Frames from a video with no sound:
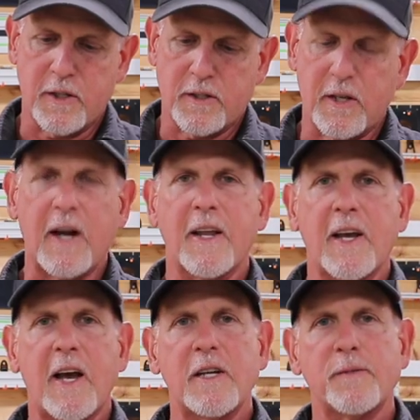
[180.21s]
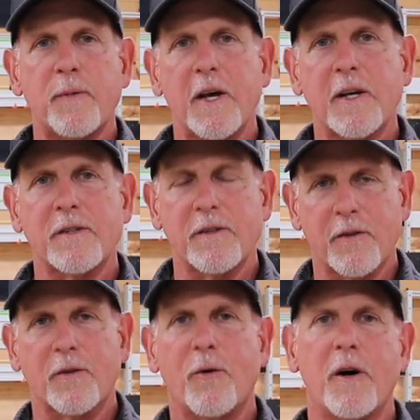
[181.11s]
exciting aspects of
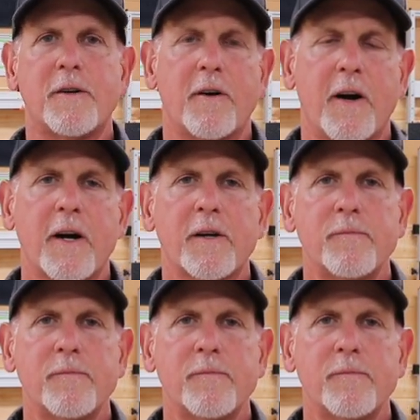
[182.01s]
the quad track.